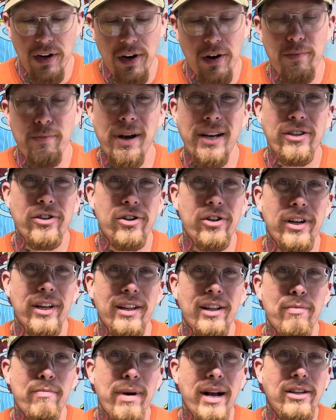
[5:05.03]
measured in
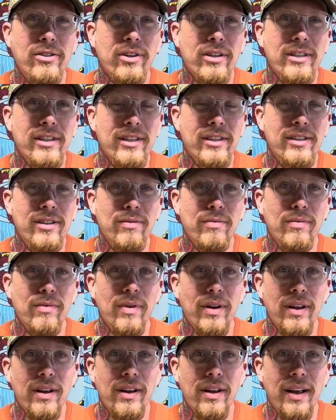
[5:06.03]
the metric
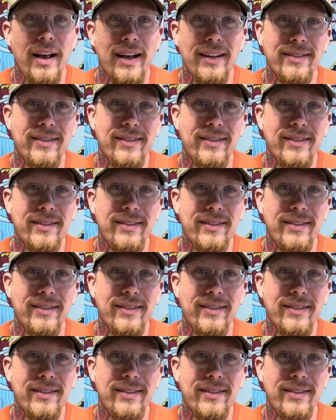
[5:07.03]
system and